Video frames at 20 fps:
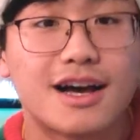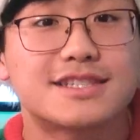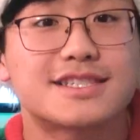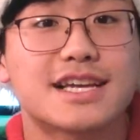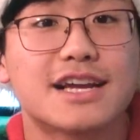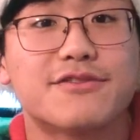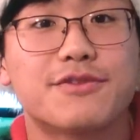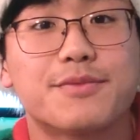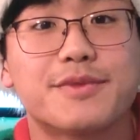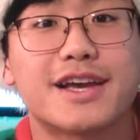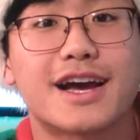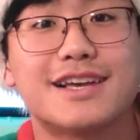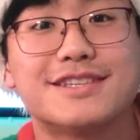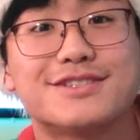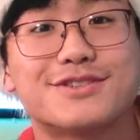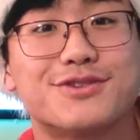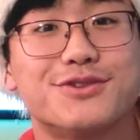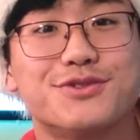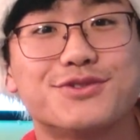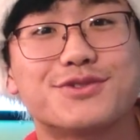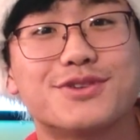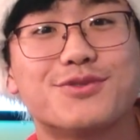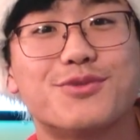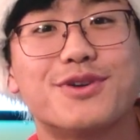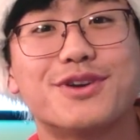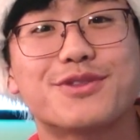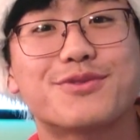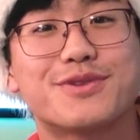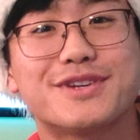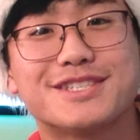Aside from the icicles,
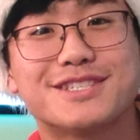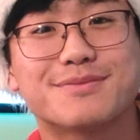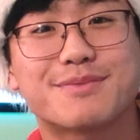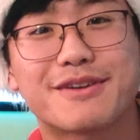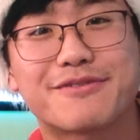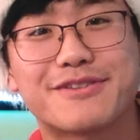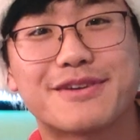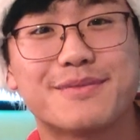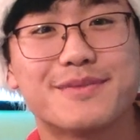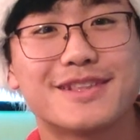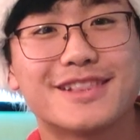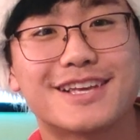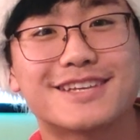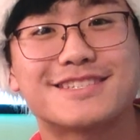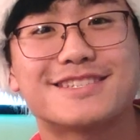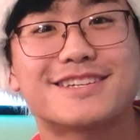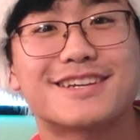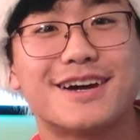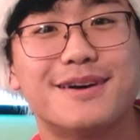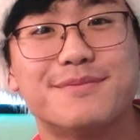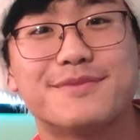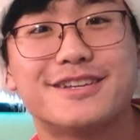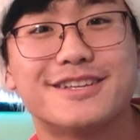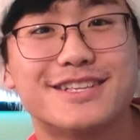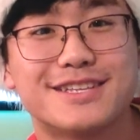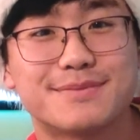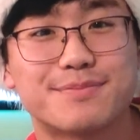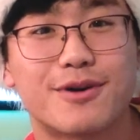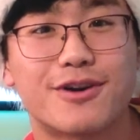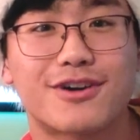one of the reasons my family likes to come to
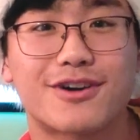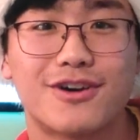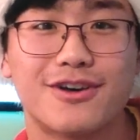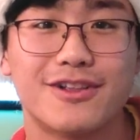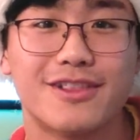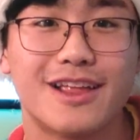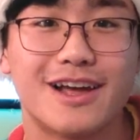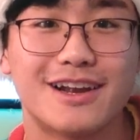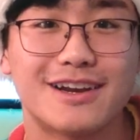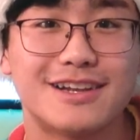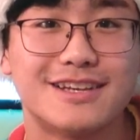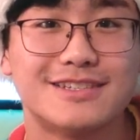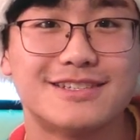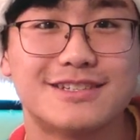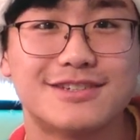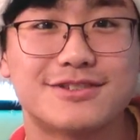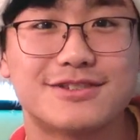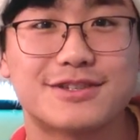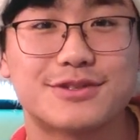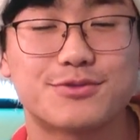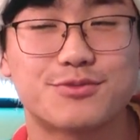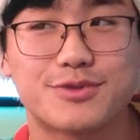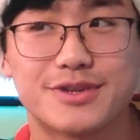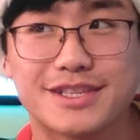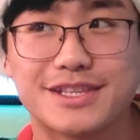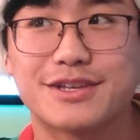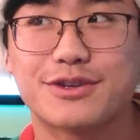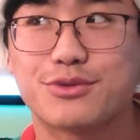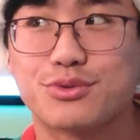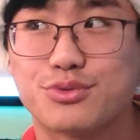this park a lot is there's this
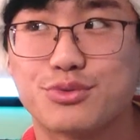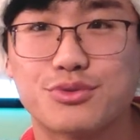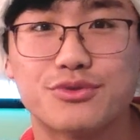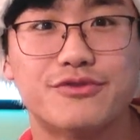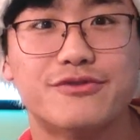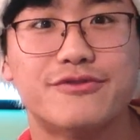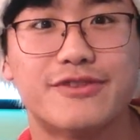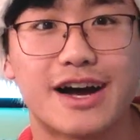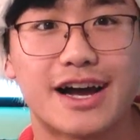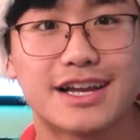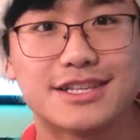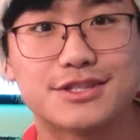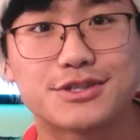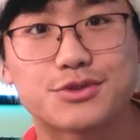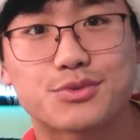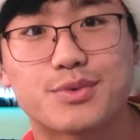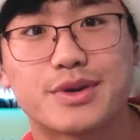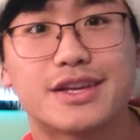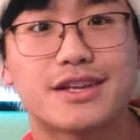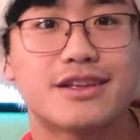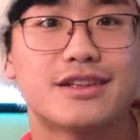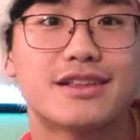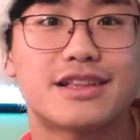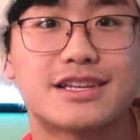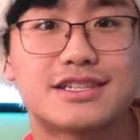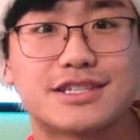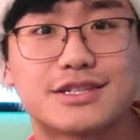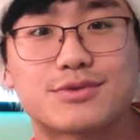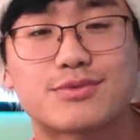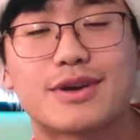really cool vine swing
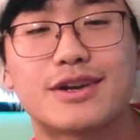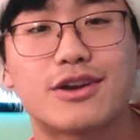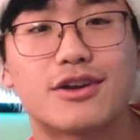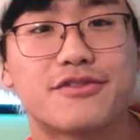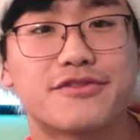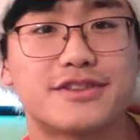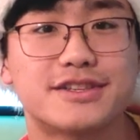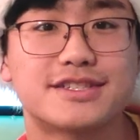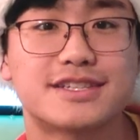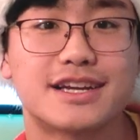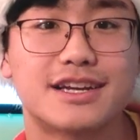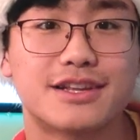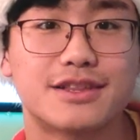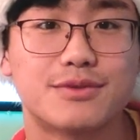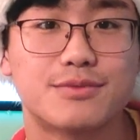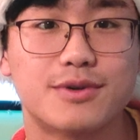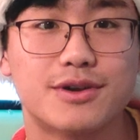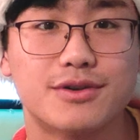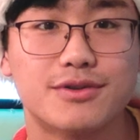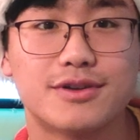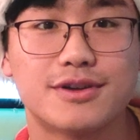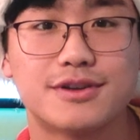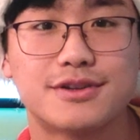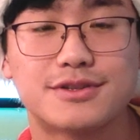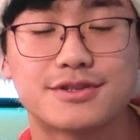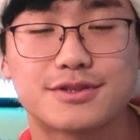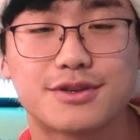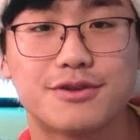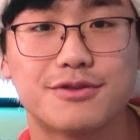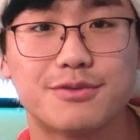that's just right off the side of the road.
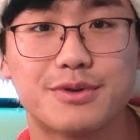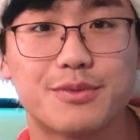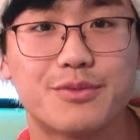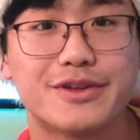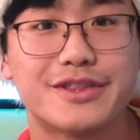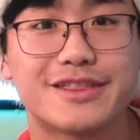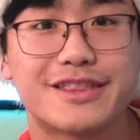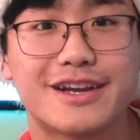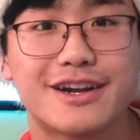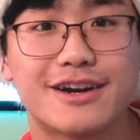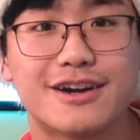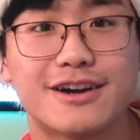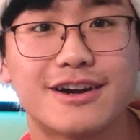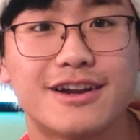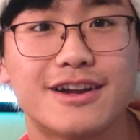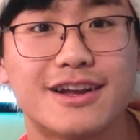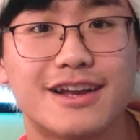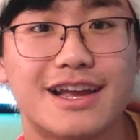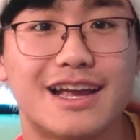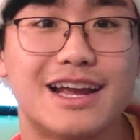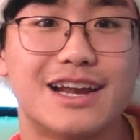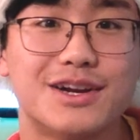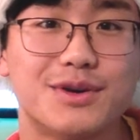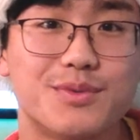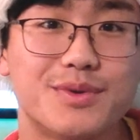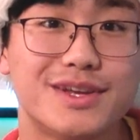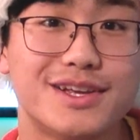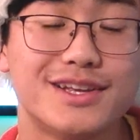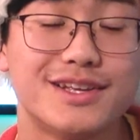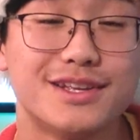So we went there
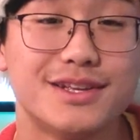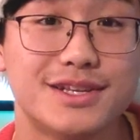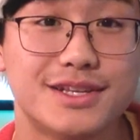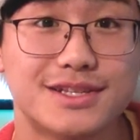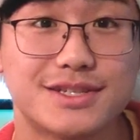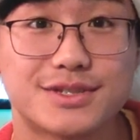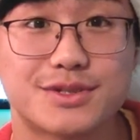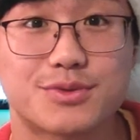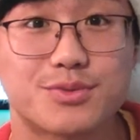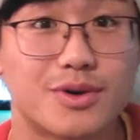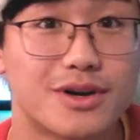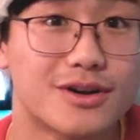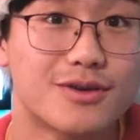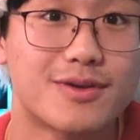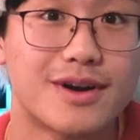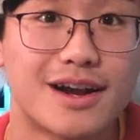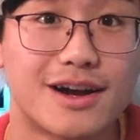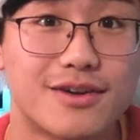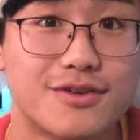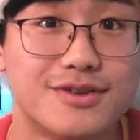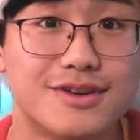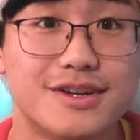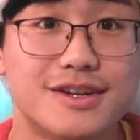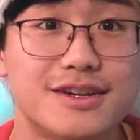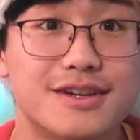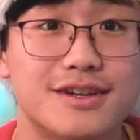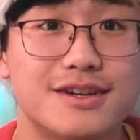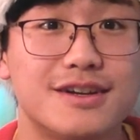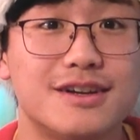and we swung around.